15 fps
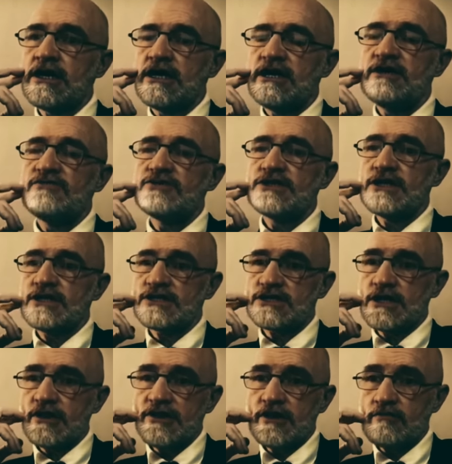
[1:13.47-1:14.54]
if she is
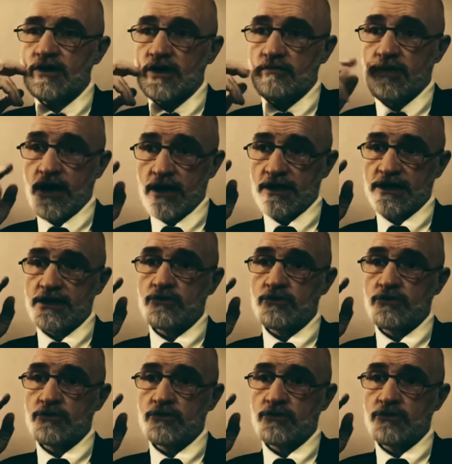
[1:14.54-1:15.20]
nothing but a body,